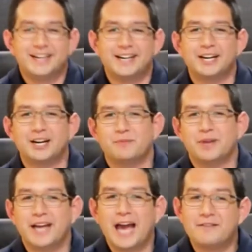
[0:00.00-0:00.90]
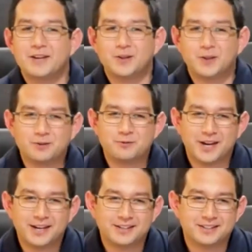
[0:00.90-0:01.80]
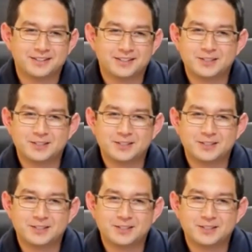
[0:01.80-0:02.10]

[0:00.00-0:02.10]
and having a lot of fun and